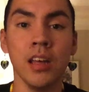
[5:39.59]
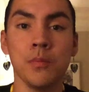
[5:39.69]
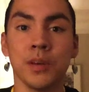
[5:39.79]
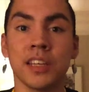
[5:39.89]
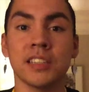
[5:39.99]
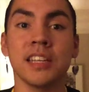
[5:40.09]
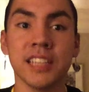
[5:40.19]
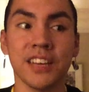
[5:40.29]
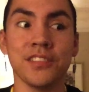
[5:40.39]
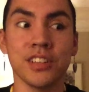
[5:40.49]
Because they say
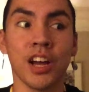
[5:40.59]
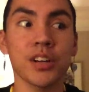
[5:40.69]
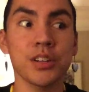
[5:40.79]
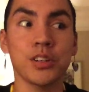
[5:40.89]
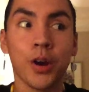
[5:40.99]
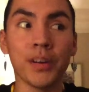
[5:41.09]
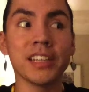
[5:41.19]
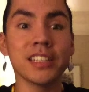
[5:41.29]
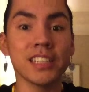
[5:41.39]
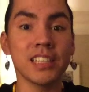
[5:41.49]
if you're not
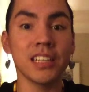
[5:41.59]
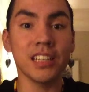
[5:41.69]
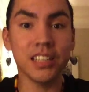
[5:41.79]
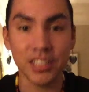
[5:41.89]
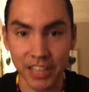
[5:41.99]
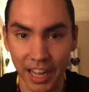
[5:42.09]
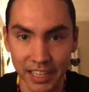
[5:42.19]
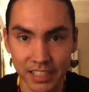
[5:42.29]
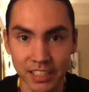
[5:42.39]
growing, you're dying.